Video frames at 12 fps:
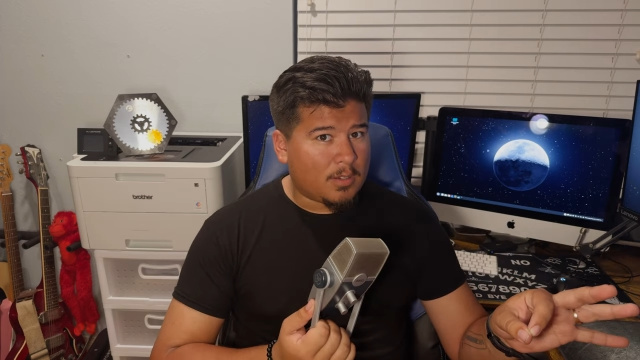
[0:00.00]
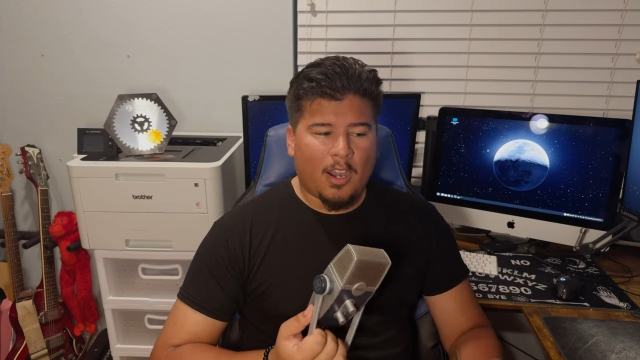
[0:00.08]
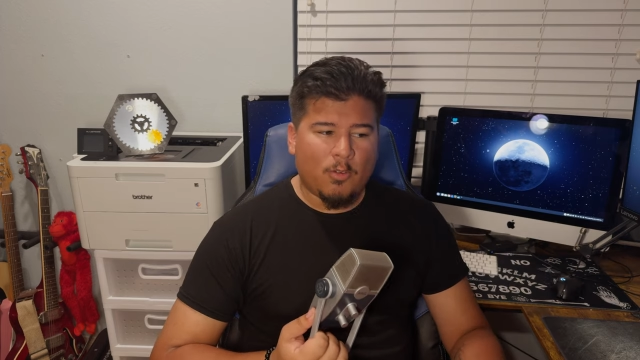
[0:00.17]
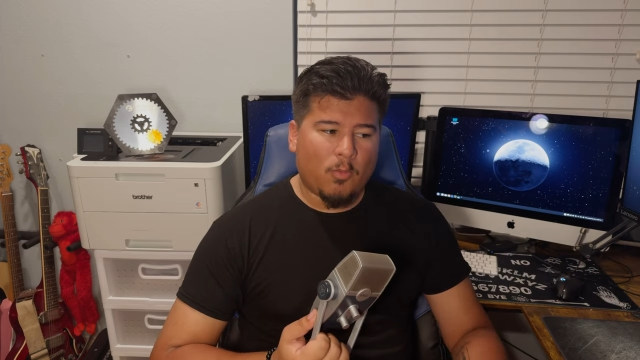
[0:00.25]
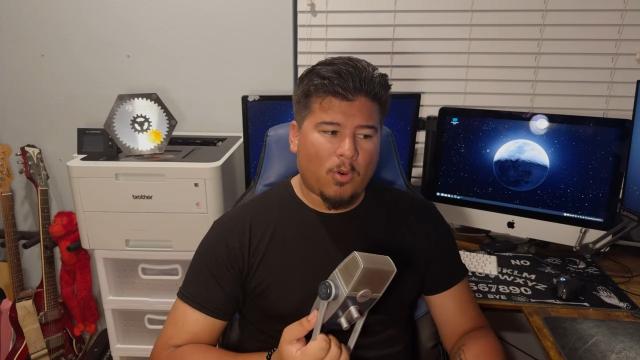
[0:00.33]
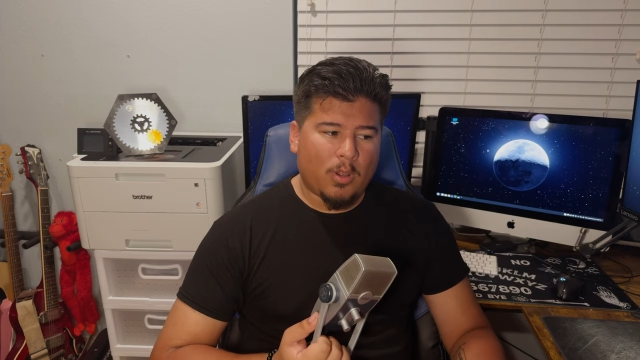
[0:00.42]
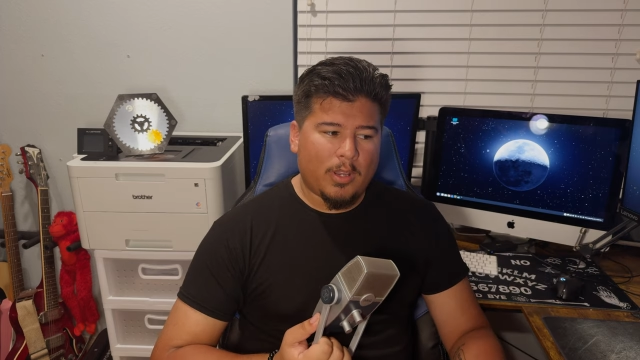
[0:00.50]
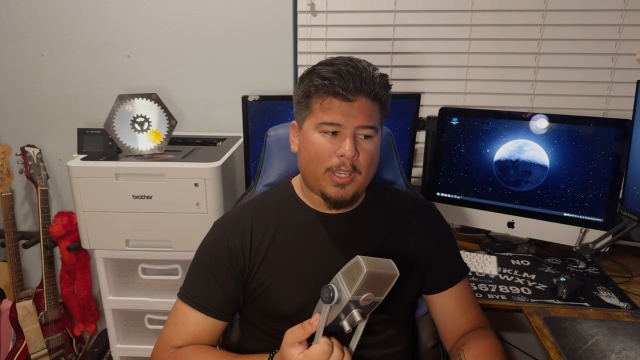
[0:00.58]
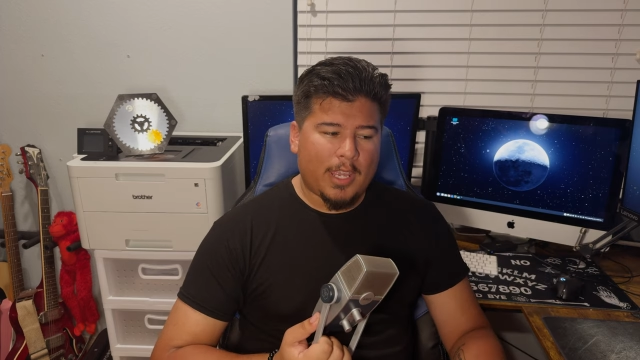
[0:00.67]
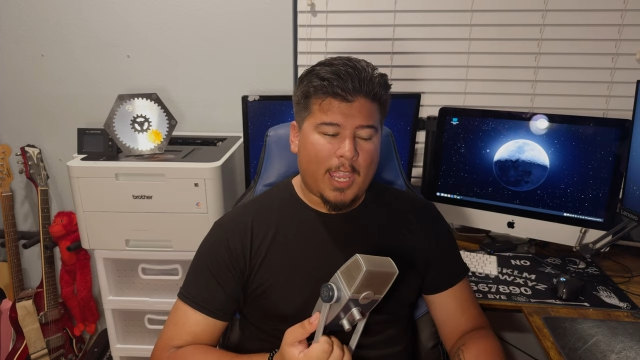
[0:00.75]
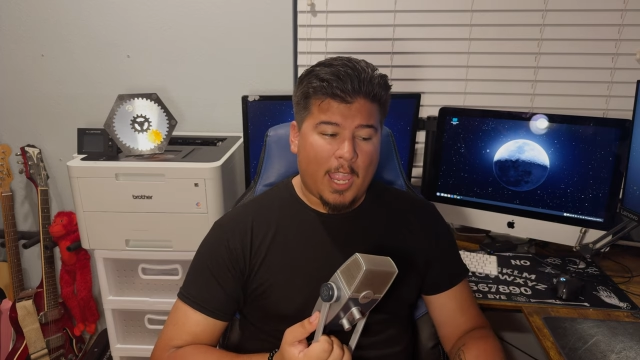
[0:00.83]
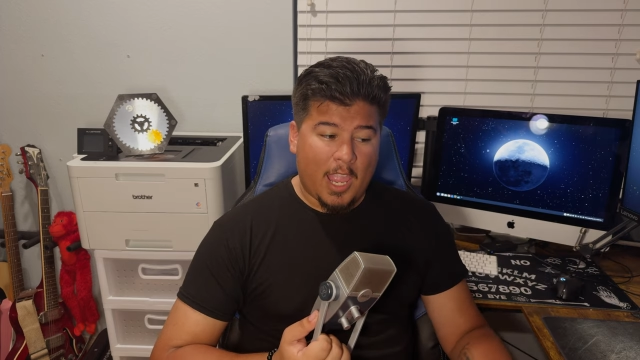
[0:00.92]
I
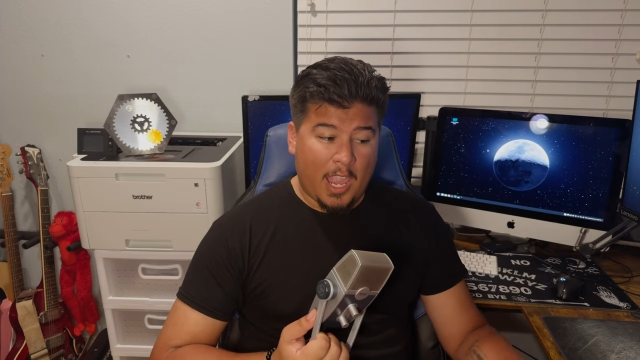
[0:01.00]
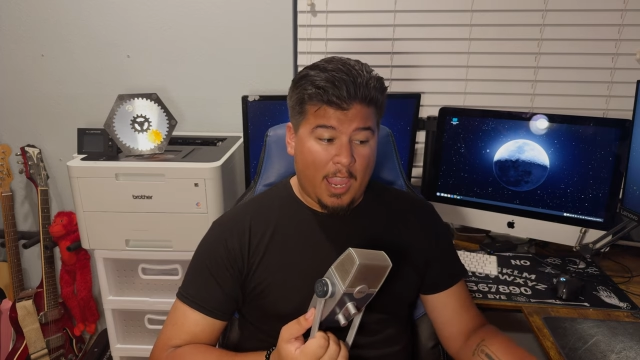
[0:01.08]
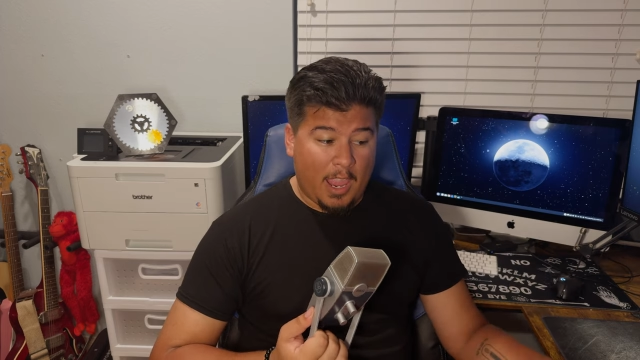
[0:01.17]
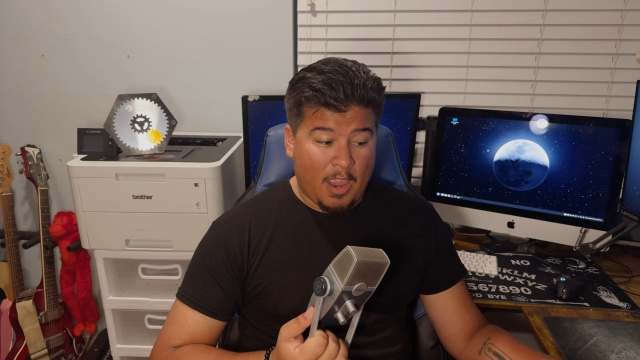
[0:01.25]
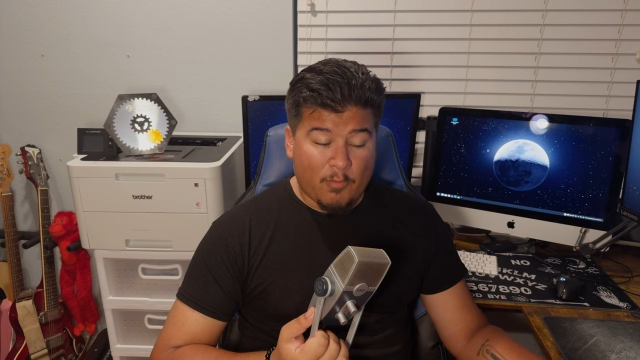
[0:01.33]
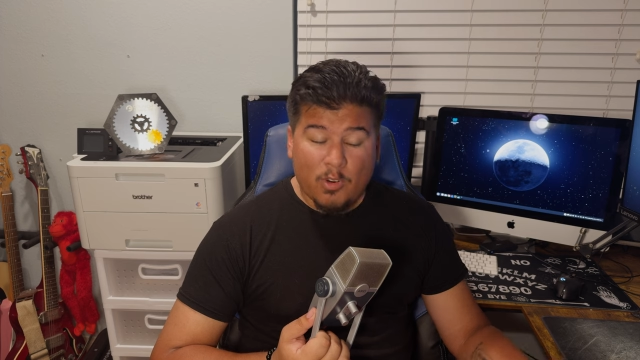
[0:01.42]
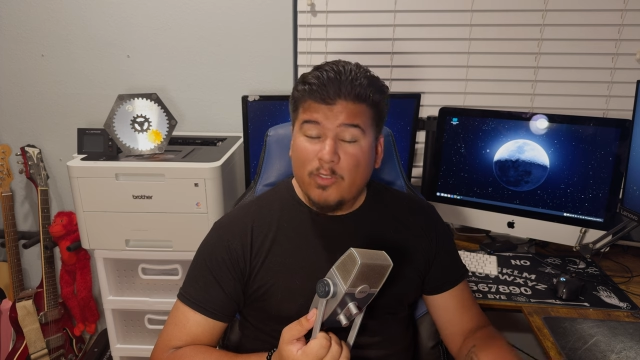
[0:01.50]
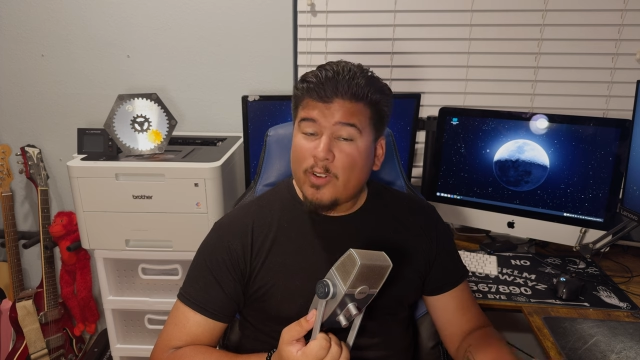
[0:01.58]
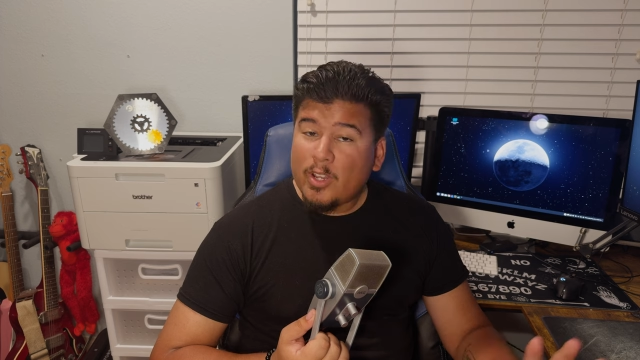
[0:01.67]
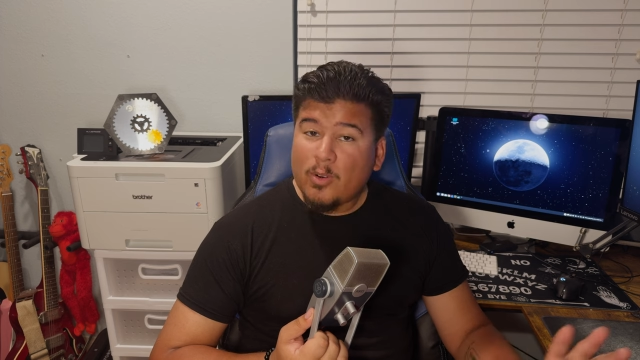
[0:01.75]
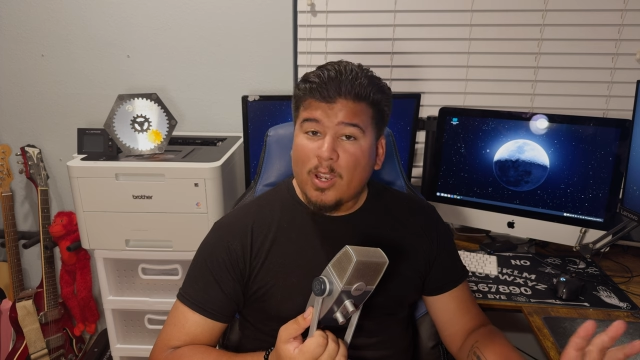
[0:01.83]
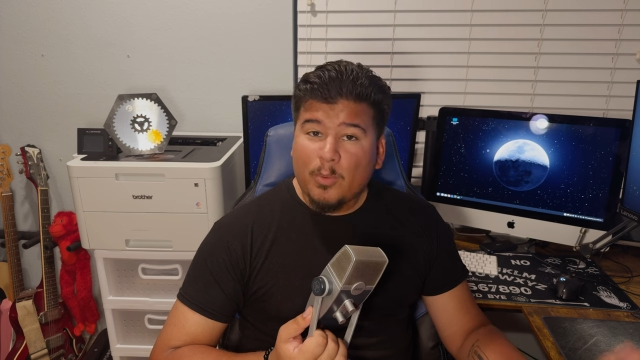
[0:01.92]
want every
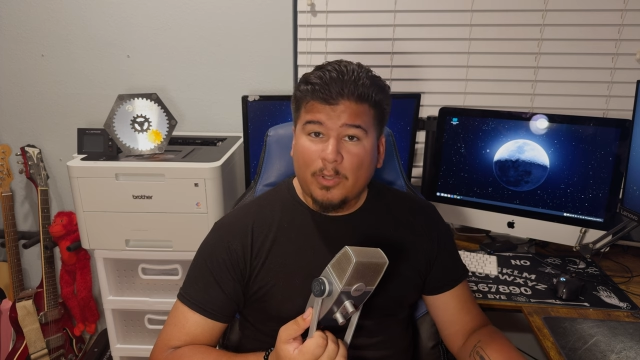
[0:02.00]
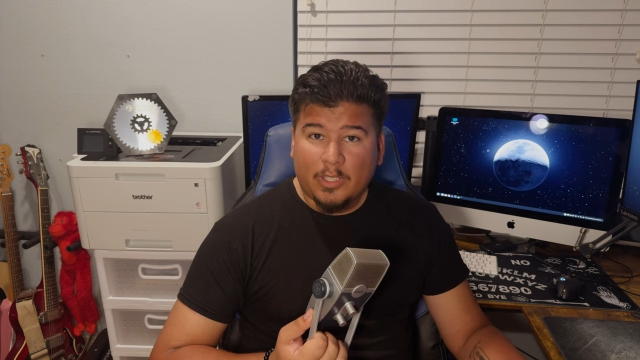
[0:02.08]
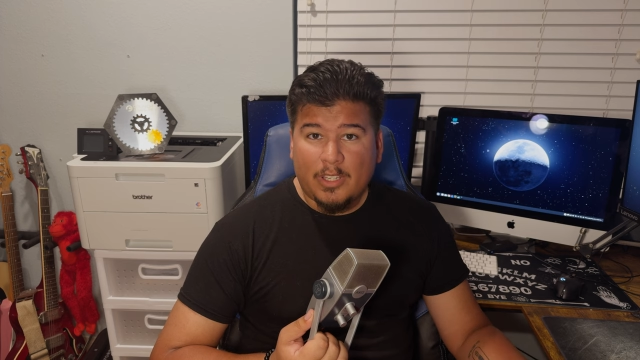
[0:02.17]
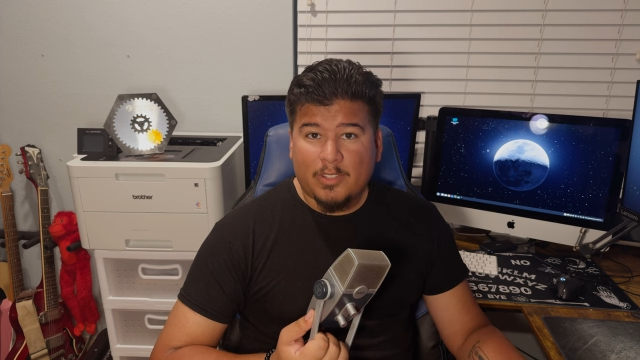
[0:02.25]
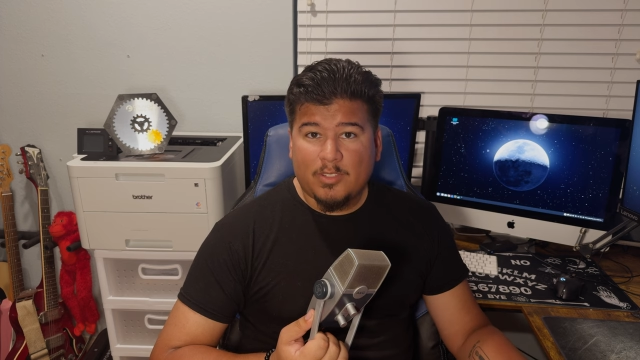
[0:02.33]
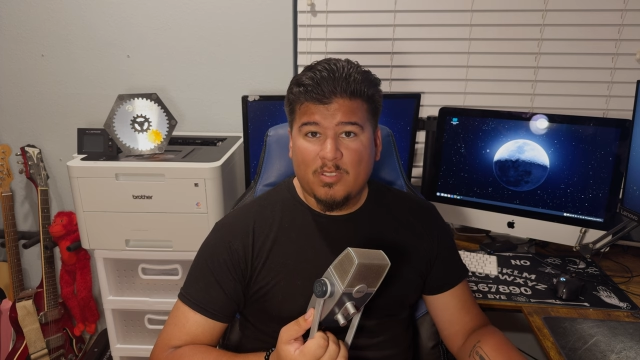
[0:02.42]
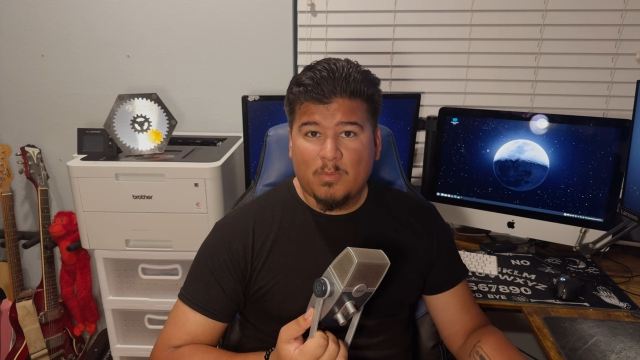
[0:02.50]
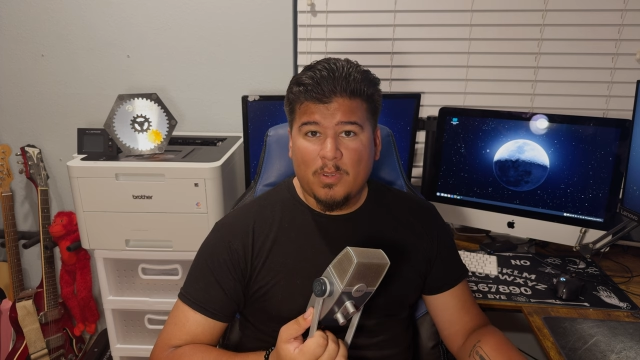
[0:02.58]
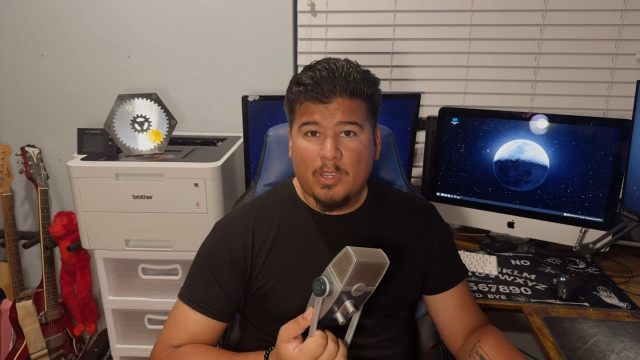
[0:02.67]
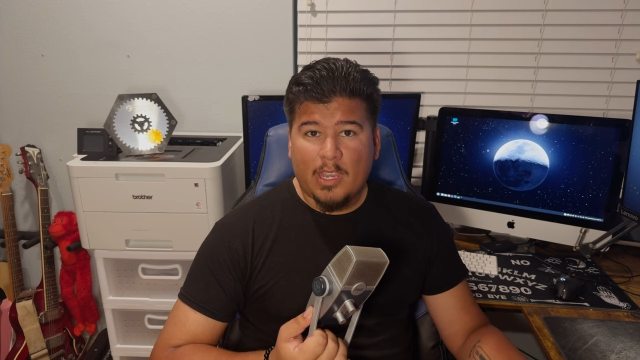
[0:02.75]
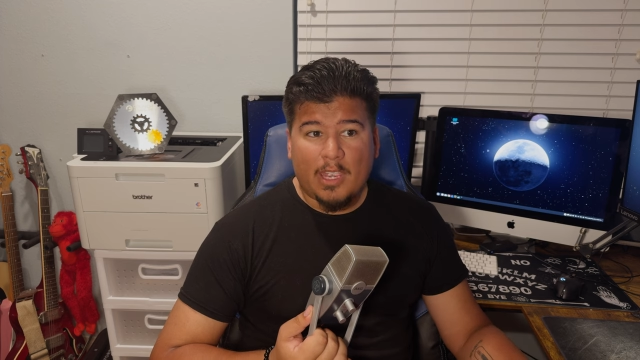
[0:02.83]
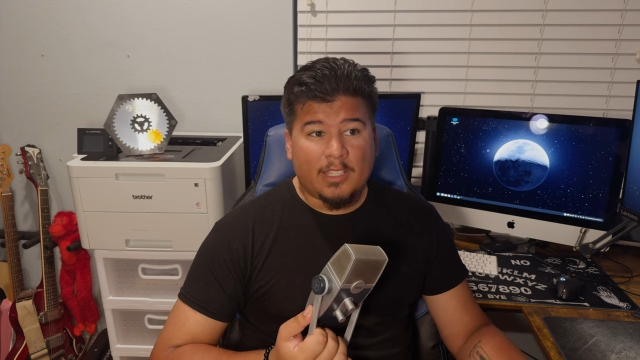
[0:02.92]
video I release to be